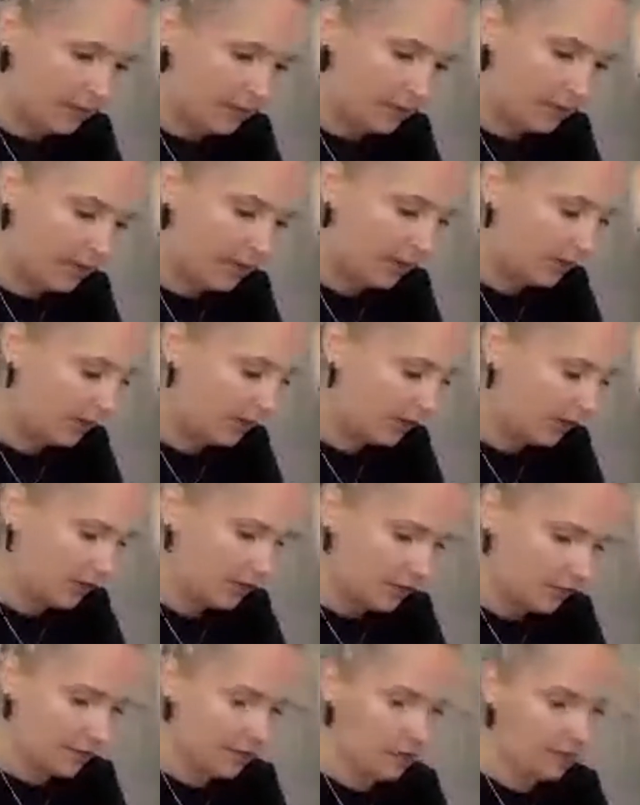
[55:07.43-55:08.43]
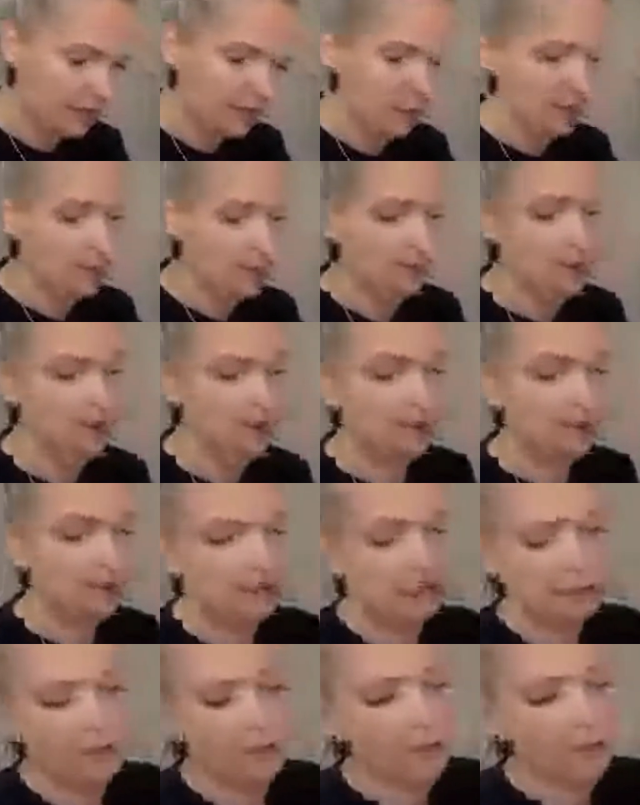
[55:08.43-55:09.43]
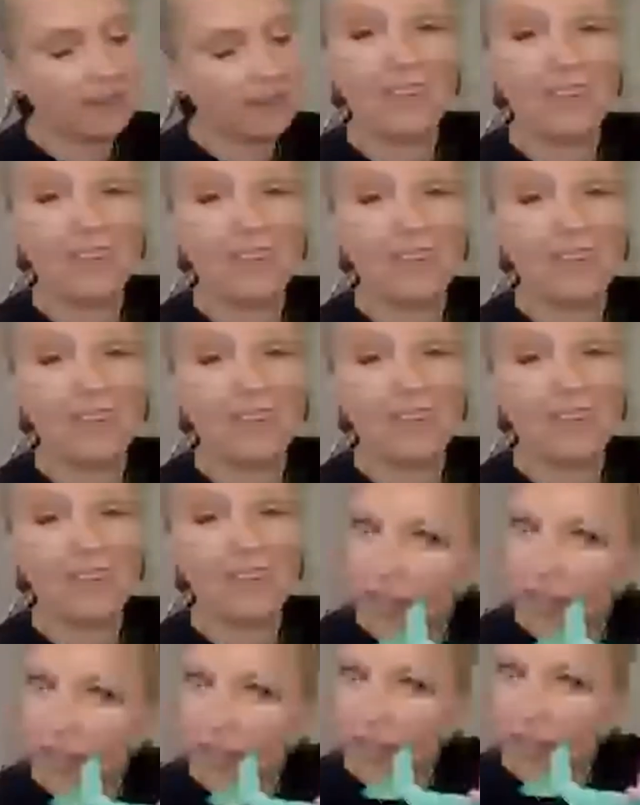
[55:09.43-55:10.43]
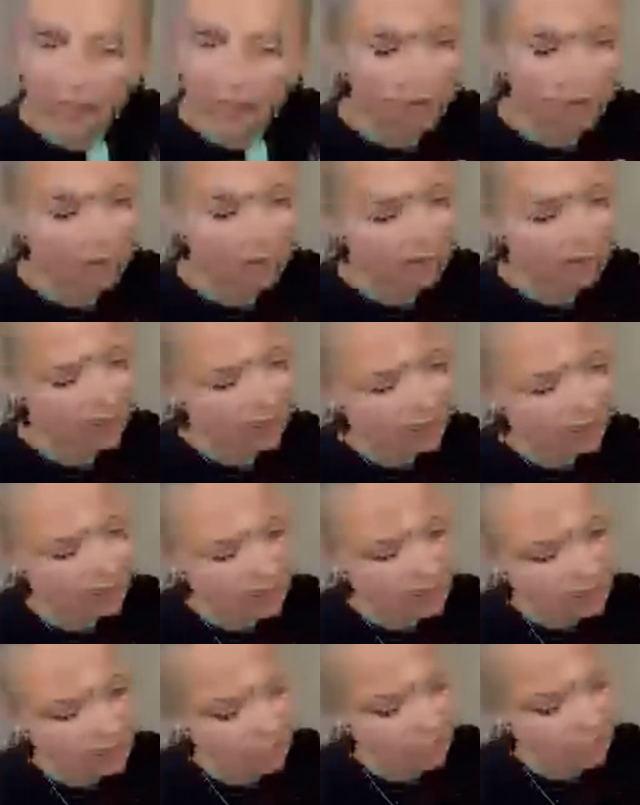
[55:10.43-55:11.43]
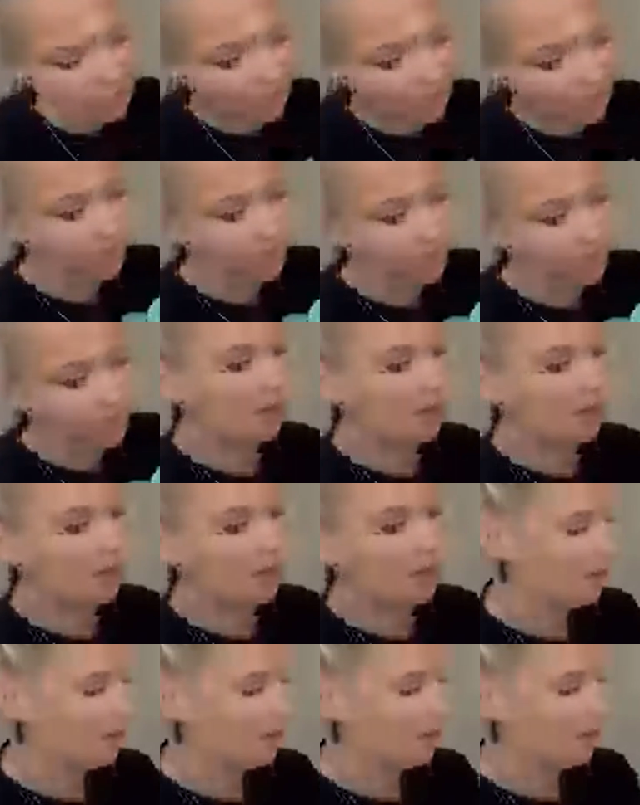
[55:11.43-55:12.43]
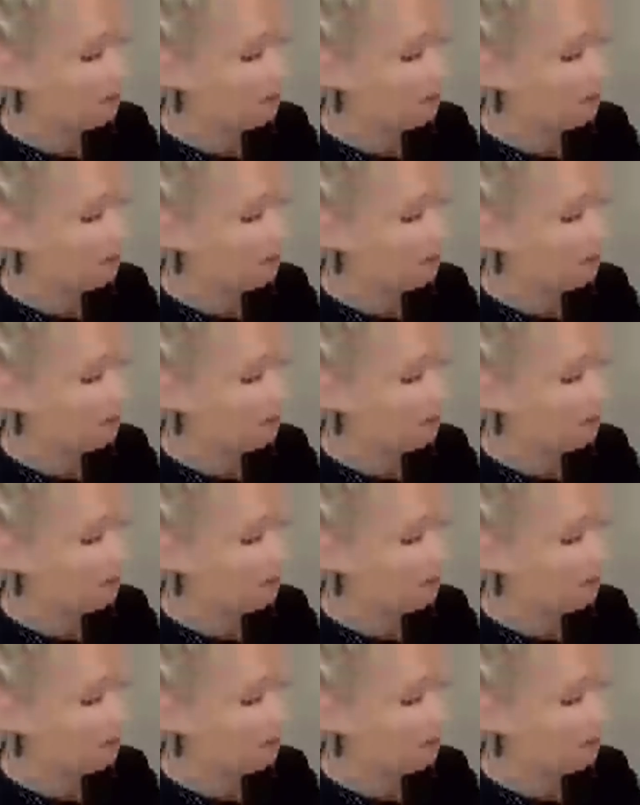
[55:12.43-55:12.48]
English? You know, the things that they have on the tail, these bumpy things.